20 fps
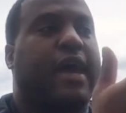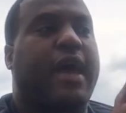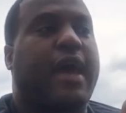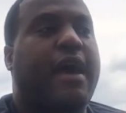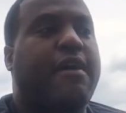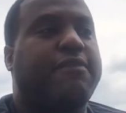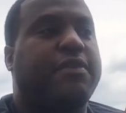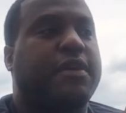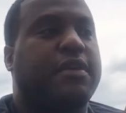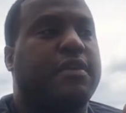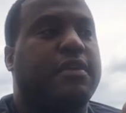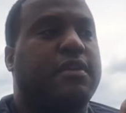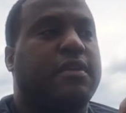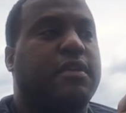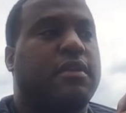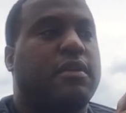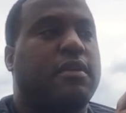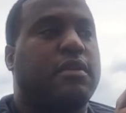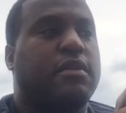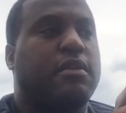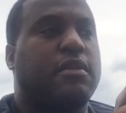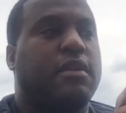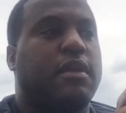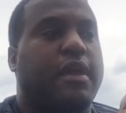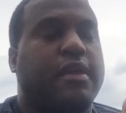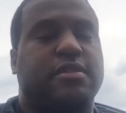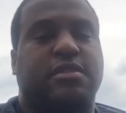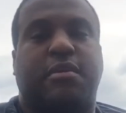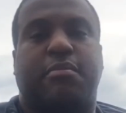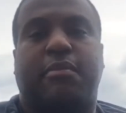have it
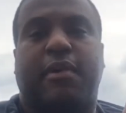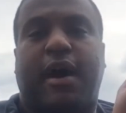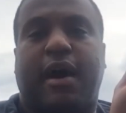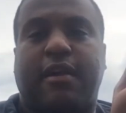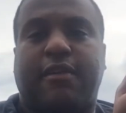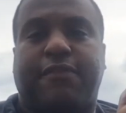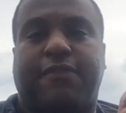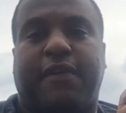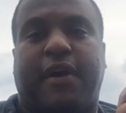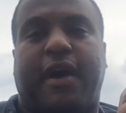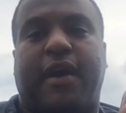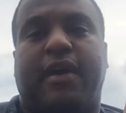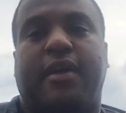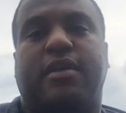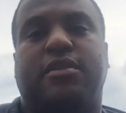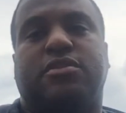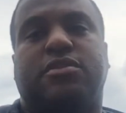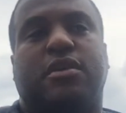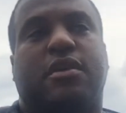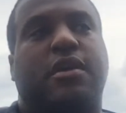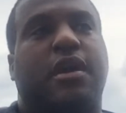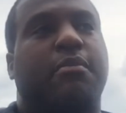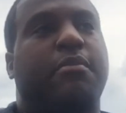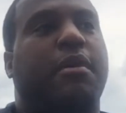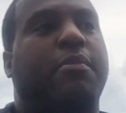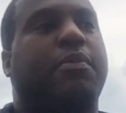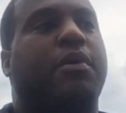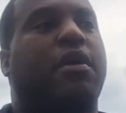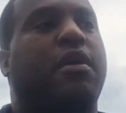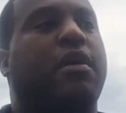and to modify it and to come
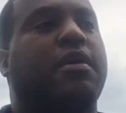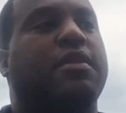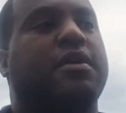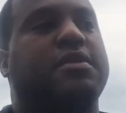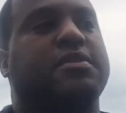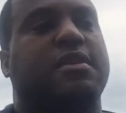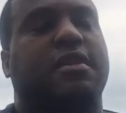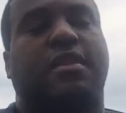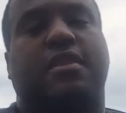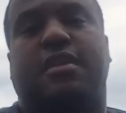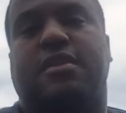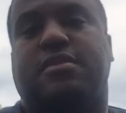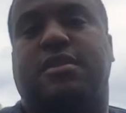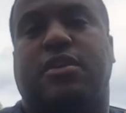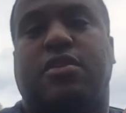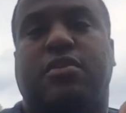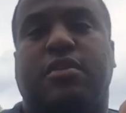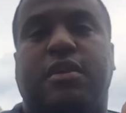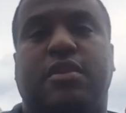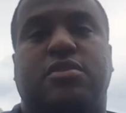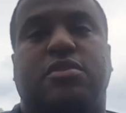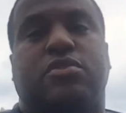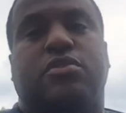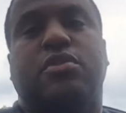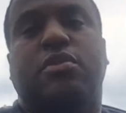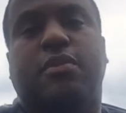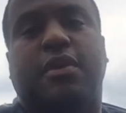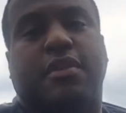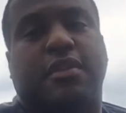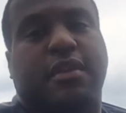up with all these other things that you need to do
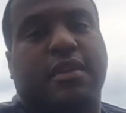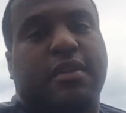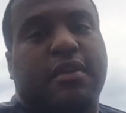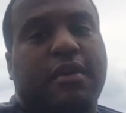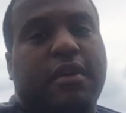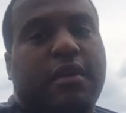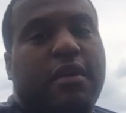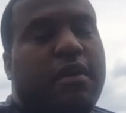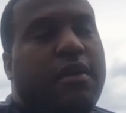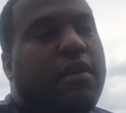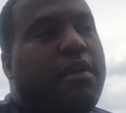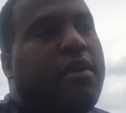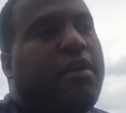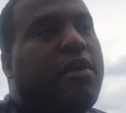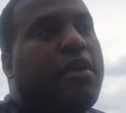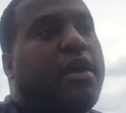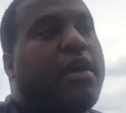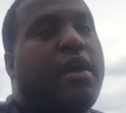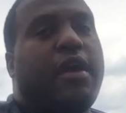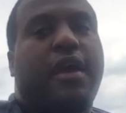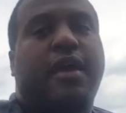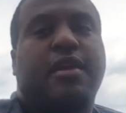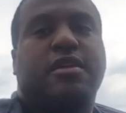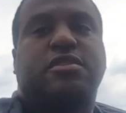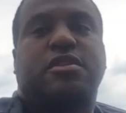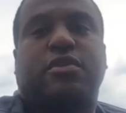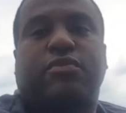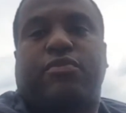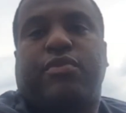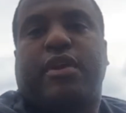with it? And
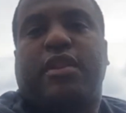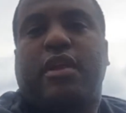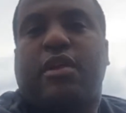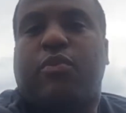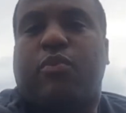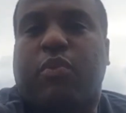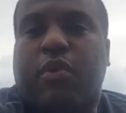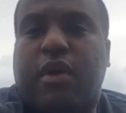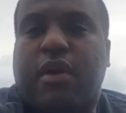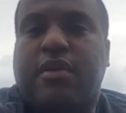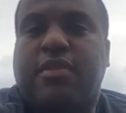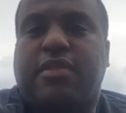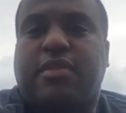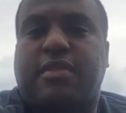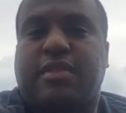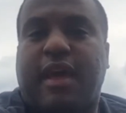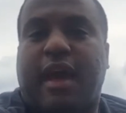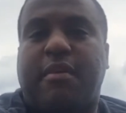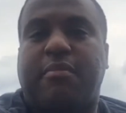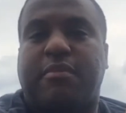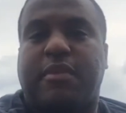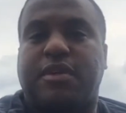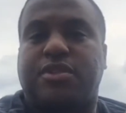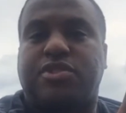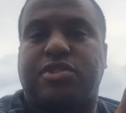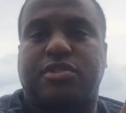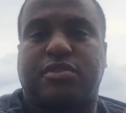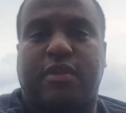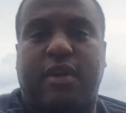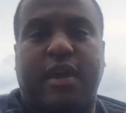is it really worth that much
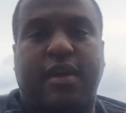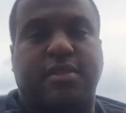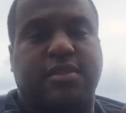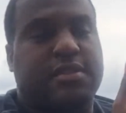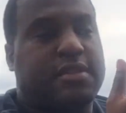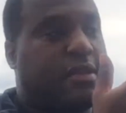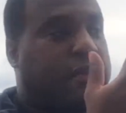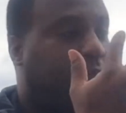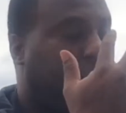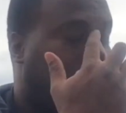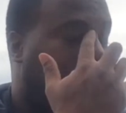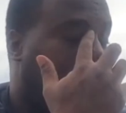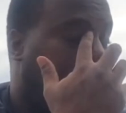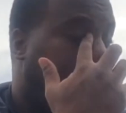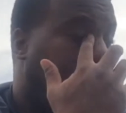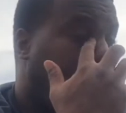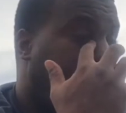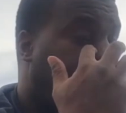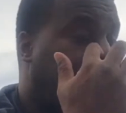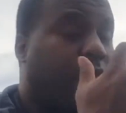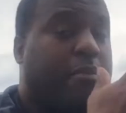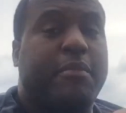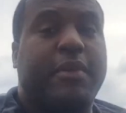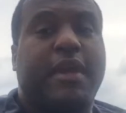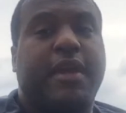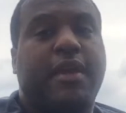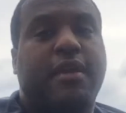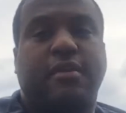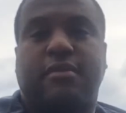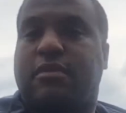stress? For
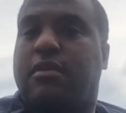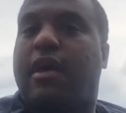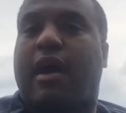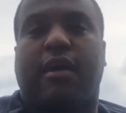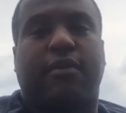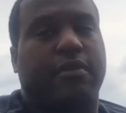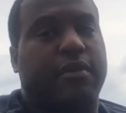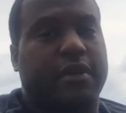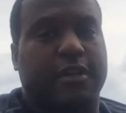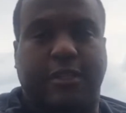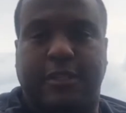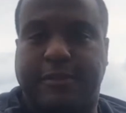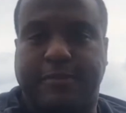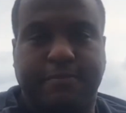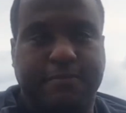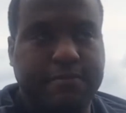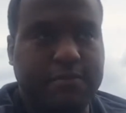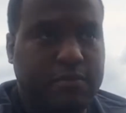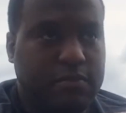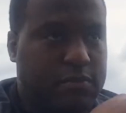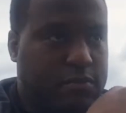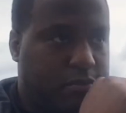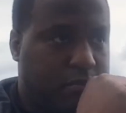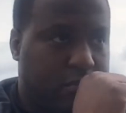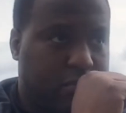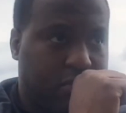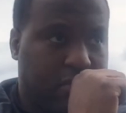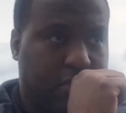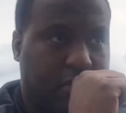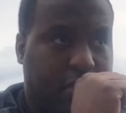me, not really.
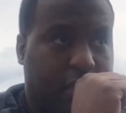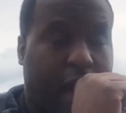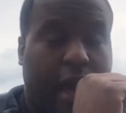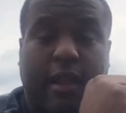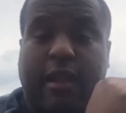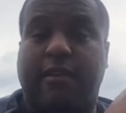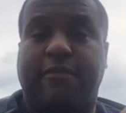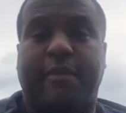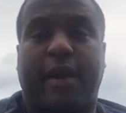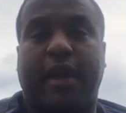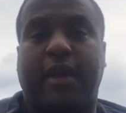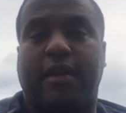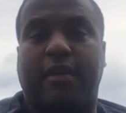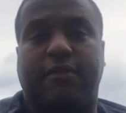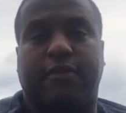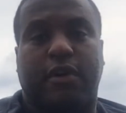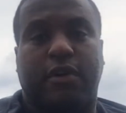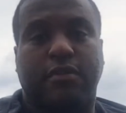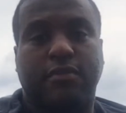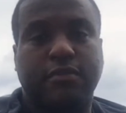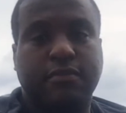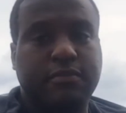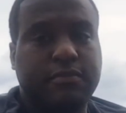I love my Evo.